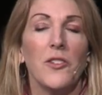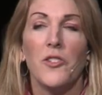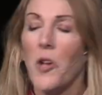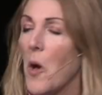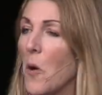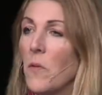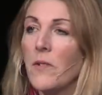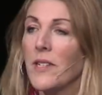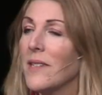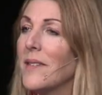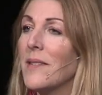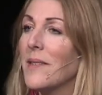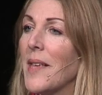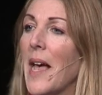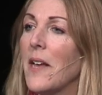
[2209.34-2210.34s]
Don't
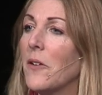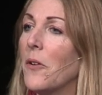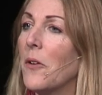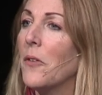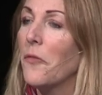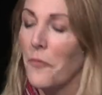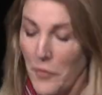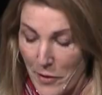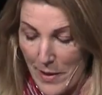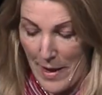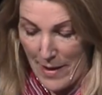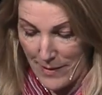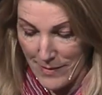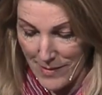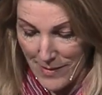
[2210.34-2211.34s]
settle for
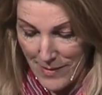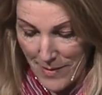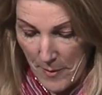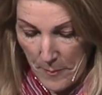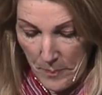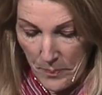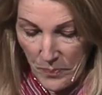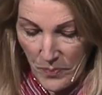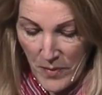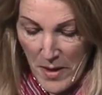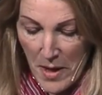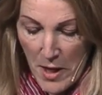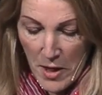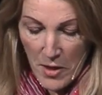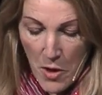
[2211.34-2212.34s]
less.
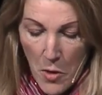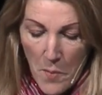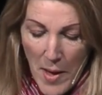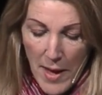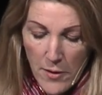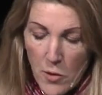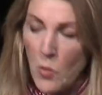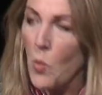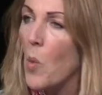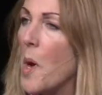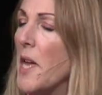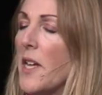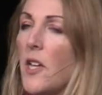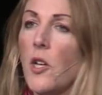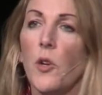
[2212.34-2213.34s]
No matter
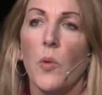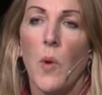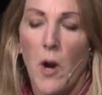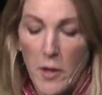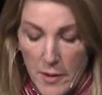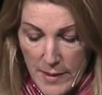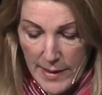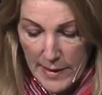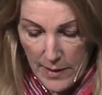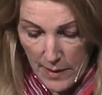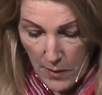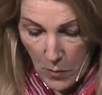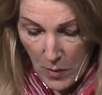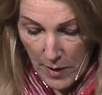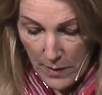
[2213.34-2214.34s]
what you are
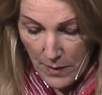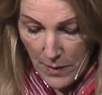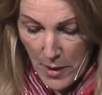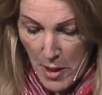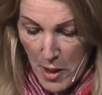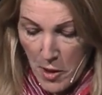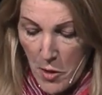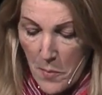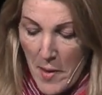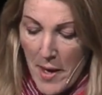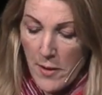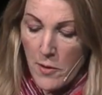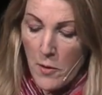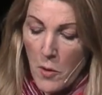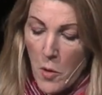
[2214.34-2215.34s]
dealing with, no
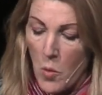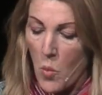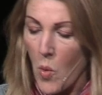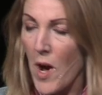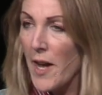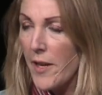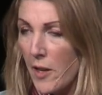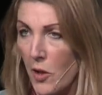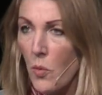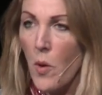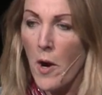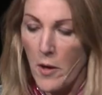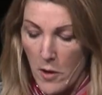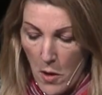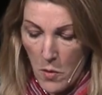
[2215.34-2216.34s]
matter what you
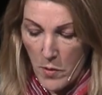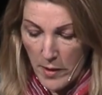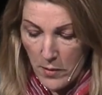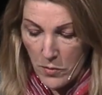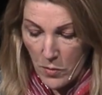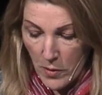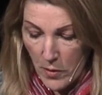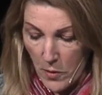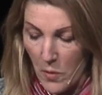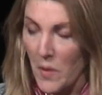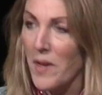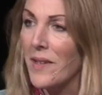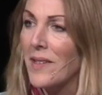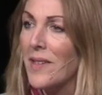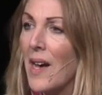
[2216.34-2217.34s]
are going
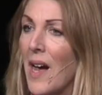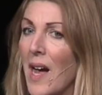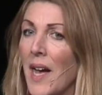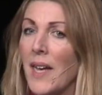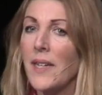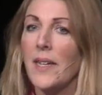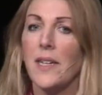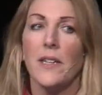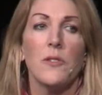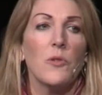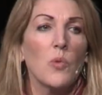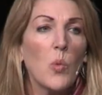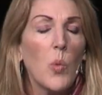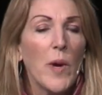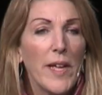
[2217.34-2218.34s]
through, God
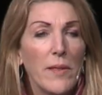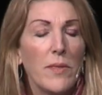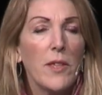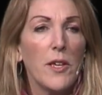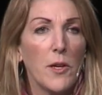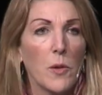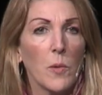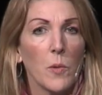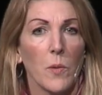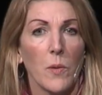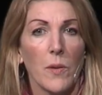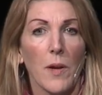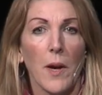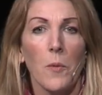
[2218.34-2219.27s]
is with you.